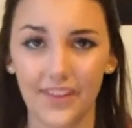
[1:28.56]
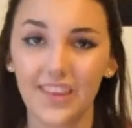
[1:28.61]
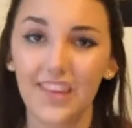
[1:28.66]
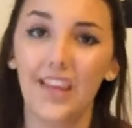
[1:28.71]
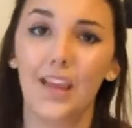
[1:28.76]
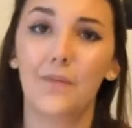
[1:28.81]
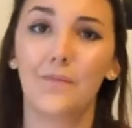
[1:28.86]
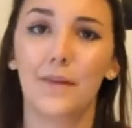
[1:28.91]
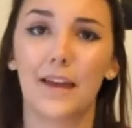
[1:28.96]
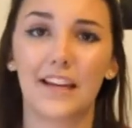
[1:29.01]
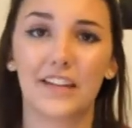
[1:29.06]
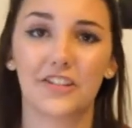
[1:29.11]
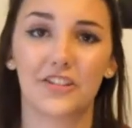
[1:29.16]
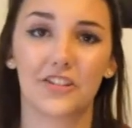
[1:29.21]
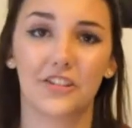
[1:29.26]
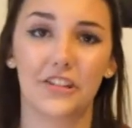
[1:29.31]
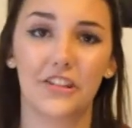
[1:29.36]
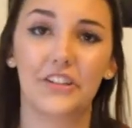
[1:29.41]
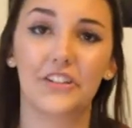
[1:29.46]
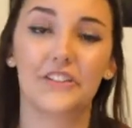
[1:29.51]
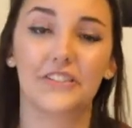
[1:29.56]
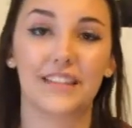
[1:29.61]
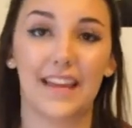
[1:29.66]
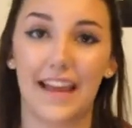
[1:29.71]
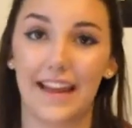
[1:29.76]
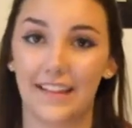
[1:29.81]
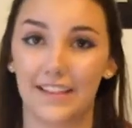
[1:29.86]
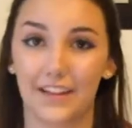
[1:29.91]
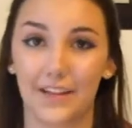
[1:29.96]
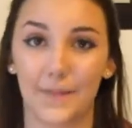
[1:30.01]
and make sure you
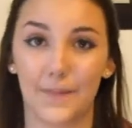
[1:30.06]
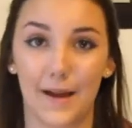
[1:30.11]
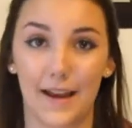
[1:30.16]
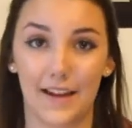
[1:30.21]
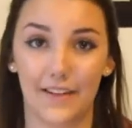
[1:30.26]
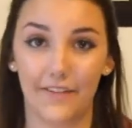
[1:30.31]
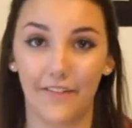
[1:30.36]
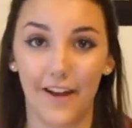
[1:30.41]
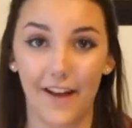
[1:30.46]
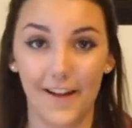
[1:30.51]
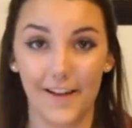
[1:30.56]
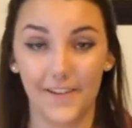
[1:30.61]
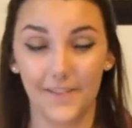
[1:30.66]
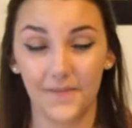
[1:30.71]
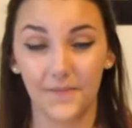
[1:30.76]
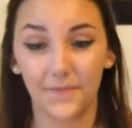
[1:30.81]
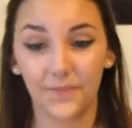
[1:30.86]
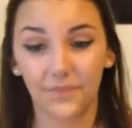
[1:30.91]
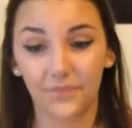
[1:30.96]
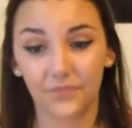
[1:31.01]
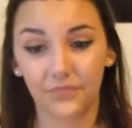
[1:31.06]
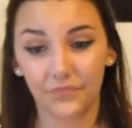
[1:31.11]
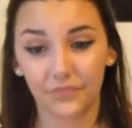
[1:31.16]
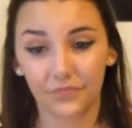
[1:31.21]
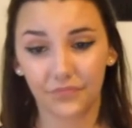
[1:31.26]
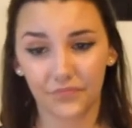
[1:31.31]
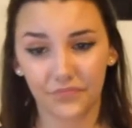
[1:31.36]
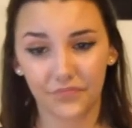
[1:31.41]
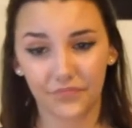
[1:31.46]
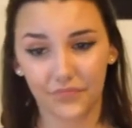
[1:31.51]
stay looking mighty fine.
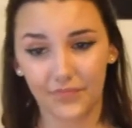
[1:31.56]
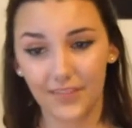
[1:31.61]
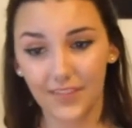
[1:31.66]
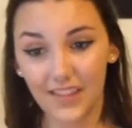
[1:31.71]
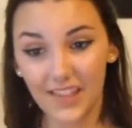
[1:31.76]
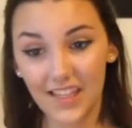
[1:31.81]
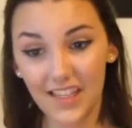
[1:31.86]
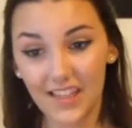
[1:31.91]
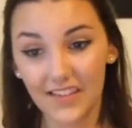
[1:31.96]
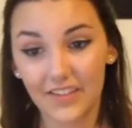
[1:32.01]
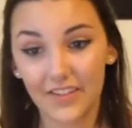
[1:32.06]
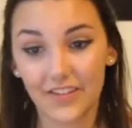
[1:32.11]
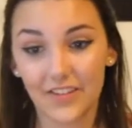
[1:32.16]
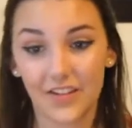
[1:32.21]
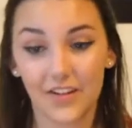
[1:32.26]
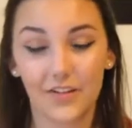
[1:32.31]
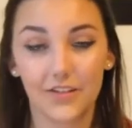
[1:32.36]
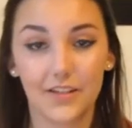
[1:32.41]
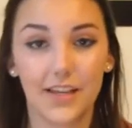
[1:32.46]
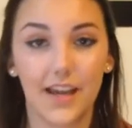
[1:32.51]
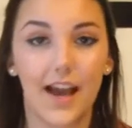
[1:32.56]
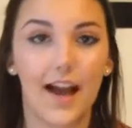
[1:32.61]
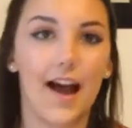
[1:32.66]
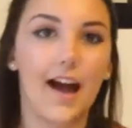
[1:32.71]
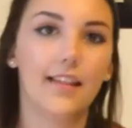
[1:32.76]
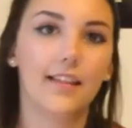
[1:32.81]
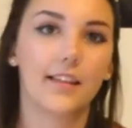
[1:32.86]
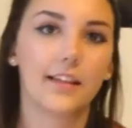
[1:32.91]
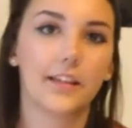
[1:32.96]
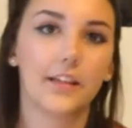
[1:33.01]
So yeah,
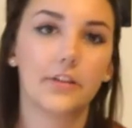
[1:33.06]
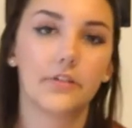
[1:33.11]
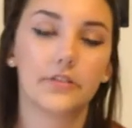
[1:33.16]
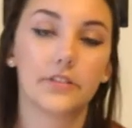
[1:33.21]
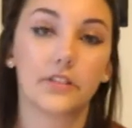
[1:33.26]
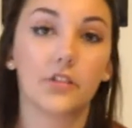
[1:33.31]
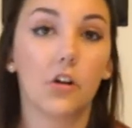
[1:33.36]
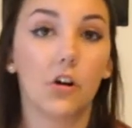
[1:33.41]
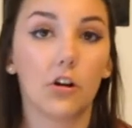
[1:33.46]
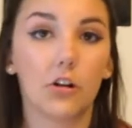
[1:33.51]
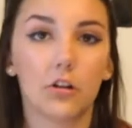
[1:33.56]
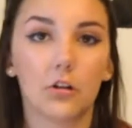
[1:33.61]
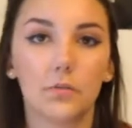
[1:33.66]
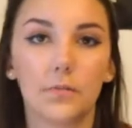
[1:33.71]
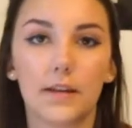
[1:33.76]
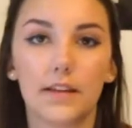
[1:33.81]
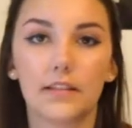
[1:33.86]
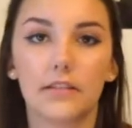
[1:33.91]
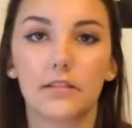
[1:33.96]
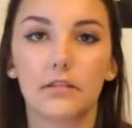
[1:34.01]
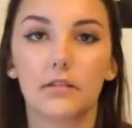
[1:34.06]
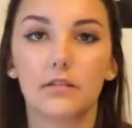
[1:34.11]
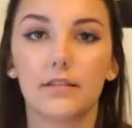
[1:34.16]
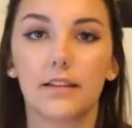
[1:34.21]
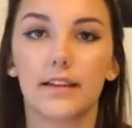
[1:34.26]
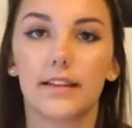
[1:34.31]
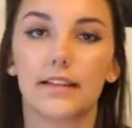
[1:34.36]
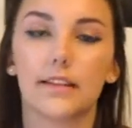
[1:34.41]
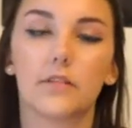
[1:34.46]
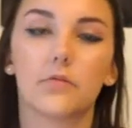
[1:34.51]
I like using harder pencils
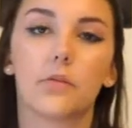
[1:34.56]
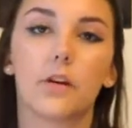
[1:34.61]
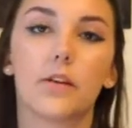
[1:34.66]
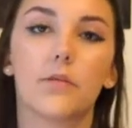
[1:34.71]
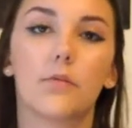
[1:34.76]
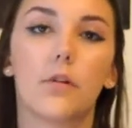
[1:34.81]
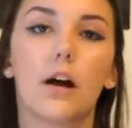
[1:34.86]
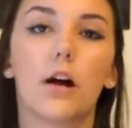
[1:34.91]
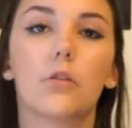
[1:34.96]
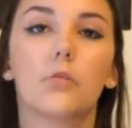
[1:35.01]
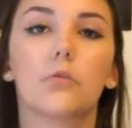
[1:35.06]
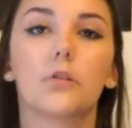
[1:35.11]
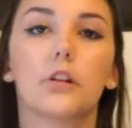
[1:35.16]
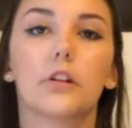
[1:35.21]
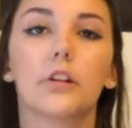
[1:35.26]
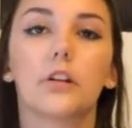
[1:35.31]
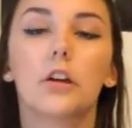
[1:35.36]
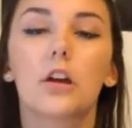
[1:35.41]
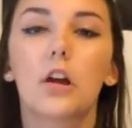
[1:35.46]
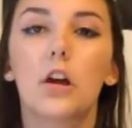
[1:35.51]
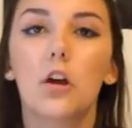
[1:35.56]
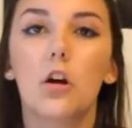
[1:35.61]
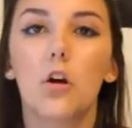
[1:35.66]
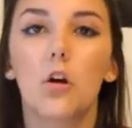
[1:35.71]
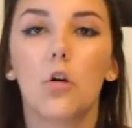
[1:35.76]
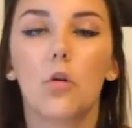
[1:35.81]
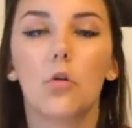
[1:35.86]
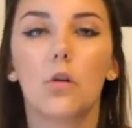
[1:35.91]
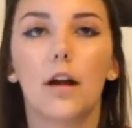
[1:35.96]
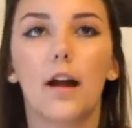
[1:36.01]
like this Wet n Wild one,
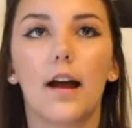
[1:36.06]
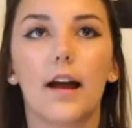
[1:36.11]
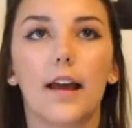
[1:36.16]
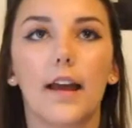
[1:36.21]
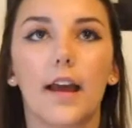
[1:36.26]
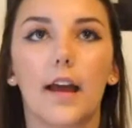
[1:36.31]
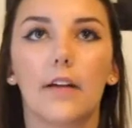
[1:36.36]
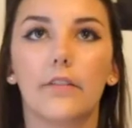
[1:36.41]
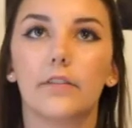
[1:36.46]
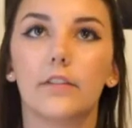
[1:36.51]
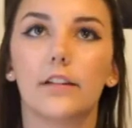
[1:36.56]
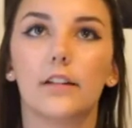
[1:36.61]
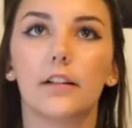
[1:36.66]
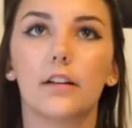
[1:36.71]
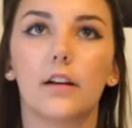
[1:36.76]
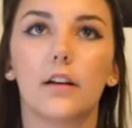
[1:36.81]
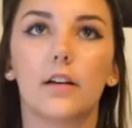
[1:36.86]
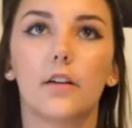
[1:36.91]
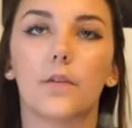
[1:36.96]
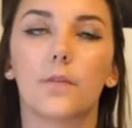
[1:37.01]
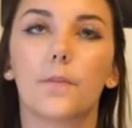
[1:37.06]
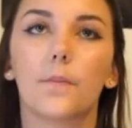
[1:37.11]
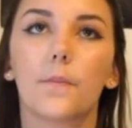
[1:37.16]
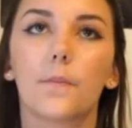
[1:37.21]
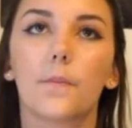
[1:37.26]
or I have a